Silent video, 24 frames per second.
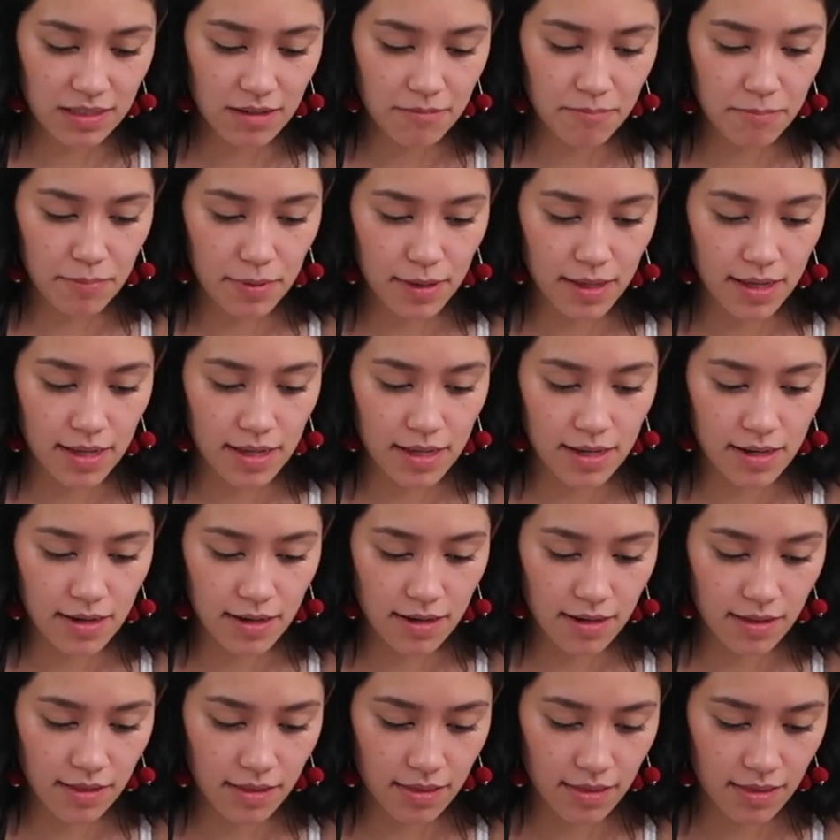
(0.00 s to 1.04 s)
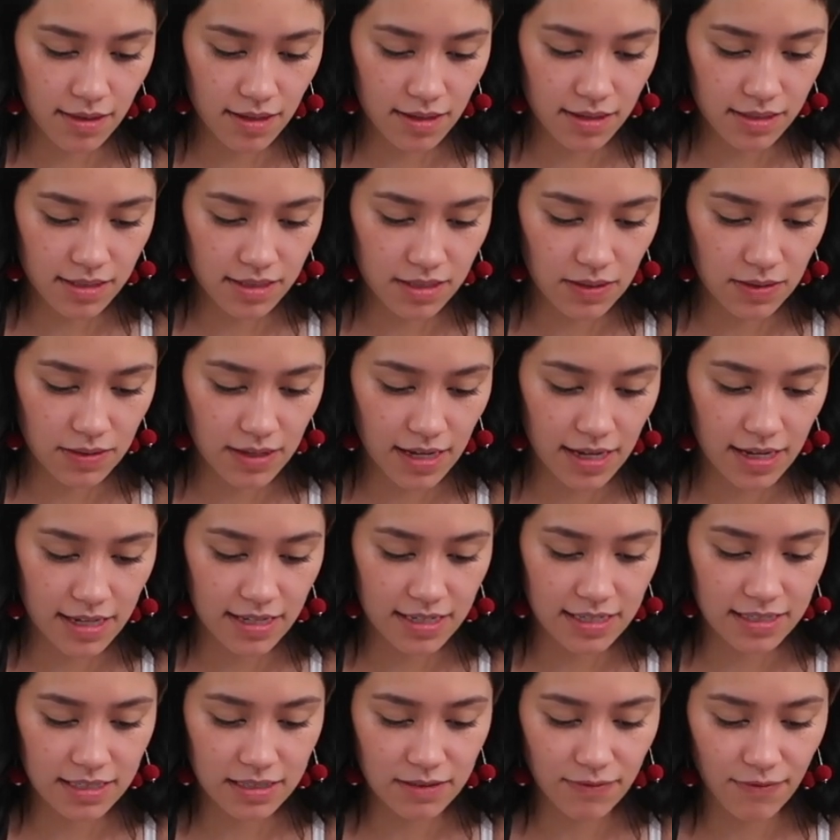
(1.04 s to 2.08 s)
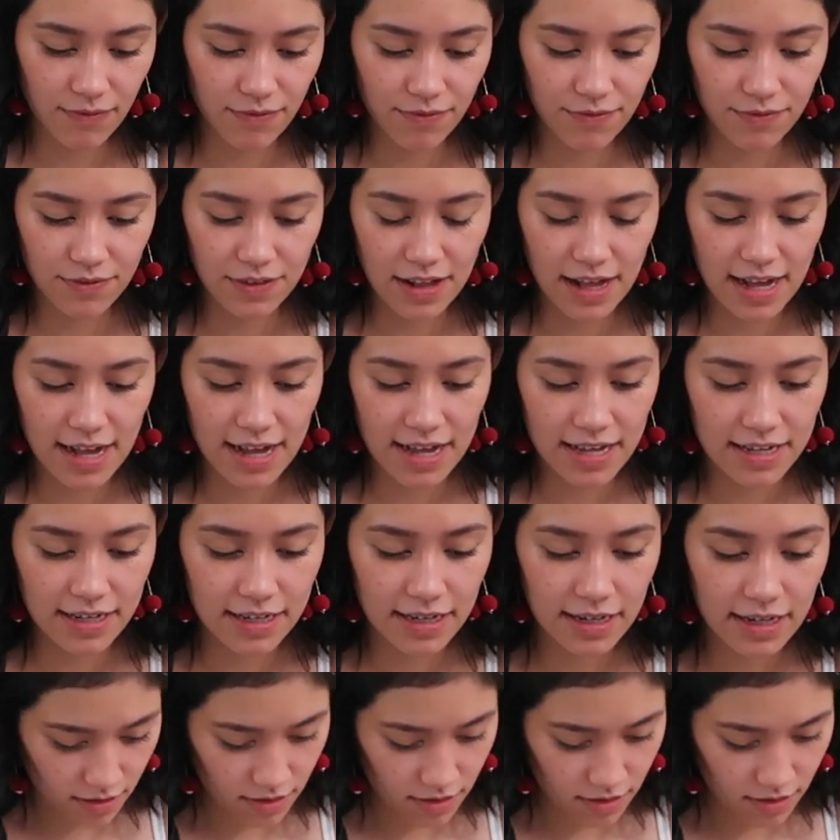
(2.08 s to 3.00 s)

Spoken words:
to pin this so that it's flat.